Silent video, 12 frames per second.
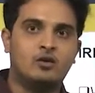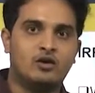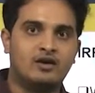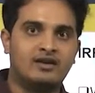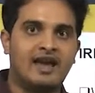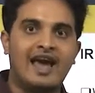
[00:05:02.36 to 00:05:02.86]

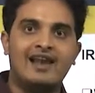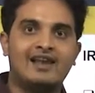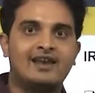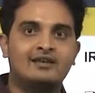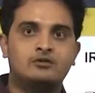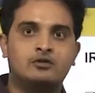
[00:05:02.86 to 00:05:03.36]
on
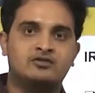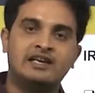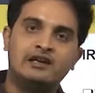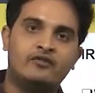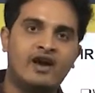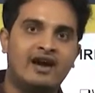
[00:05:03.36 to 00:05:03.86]
calculation of
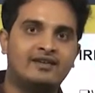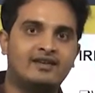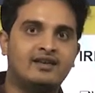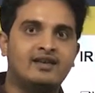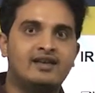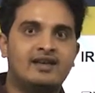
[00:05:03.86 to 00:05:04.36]
silt
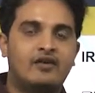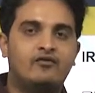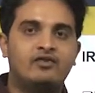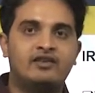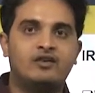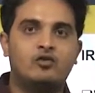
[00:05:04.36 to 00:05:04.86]
factor f
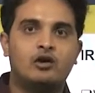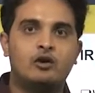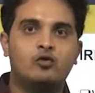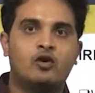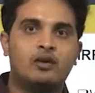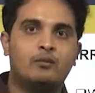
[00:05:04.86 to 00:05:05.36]
is equal
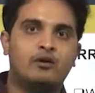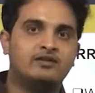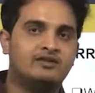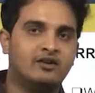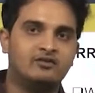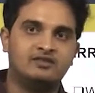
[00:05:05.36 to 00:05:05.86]
to
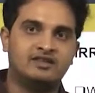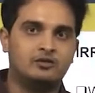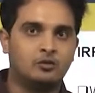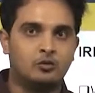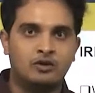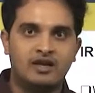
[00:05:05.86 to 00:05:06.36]
1.76
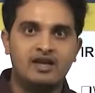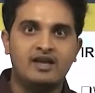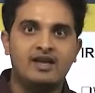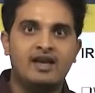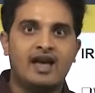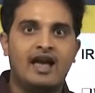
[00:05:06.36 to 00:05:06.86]
root d
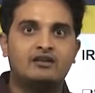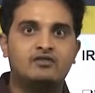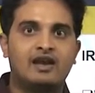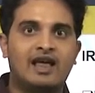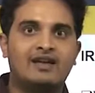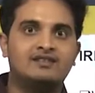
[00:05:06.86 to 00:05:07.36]
as
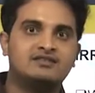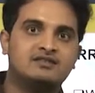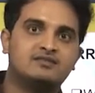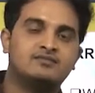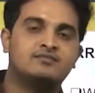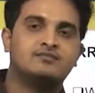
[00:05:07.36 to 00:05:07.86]
well
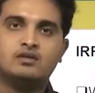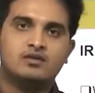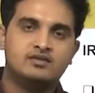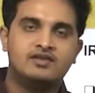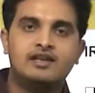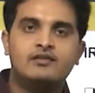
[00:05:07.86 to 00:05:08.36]
as
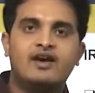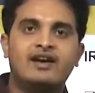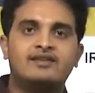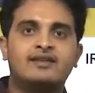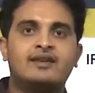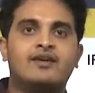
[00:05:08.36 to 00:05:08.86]
silt
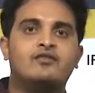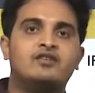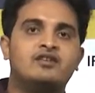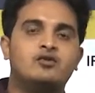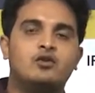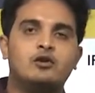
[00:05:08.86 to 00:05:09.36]
factor f is
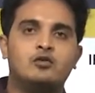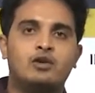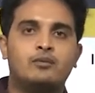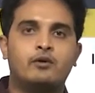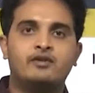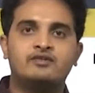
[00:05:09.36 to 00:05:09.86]
equal to
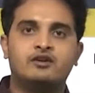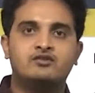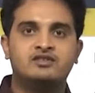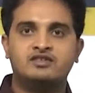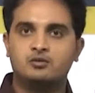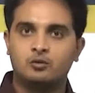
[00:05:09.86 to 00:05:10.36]

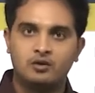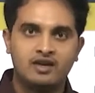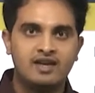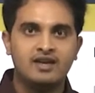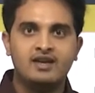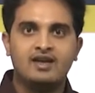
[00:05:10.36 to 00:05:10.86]
1.76 root
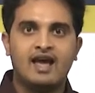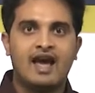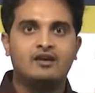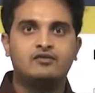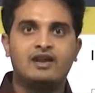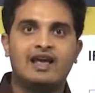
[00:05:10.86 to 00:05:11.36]
d
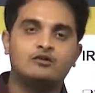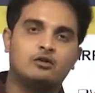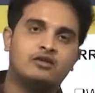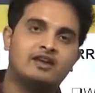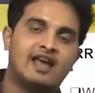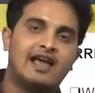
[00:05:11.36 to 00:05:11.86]
as well as
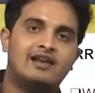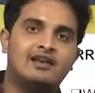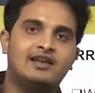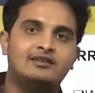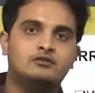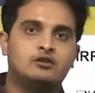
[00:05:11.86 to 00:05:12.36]
on the
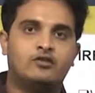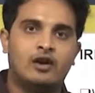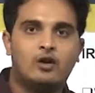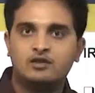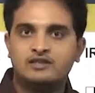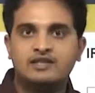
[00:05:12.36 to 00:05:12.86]
calculation of
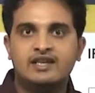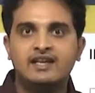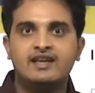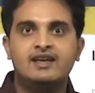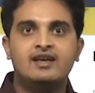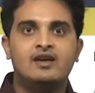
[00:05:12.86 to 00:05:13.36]

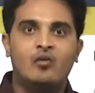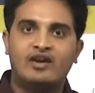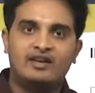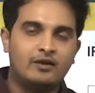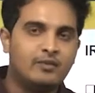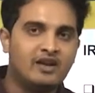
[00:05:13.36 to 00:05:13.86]
velocity,
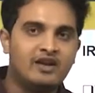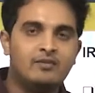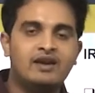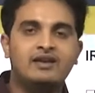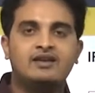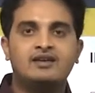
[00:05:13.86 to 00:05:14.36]
wetted
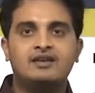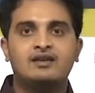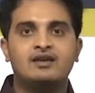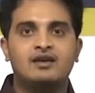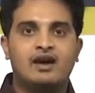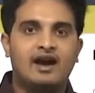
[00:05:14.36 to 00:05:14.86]
perimeter
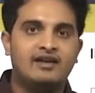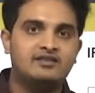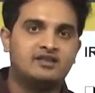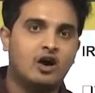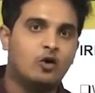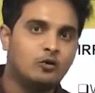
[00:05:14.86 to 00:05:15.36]
and
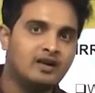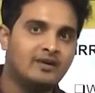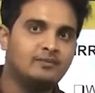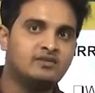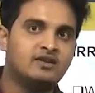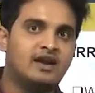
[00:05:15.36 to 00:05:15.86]
scour
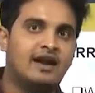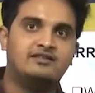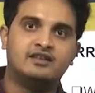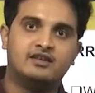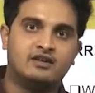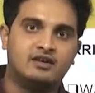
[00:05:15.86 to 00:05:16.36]
depth
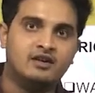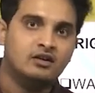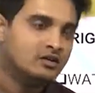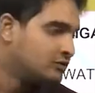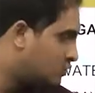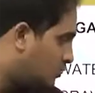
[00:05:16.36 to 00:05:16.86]
etc.
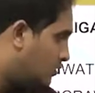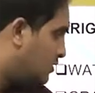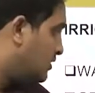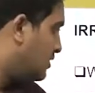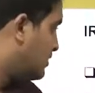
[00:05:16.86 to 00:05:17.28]
So,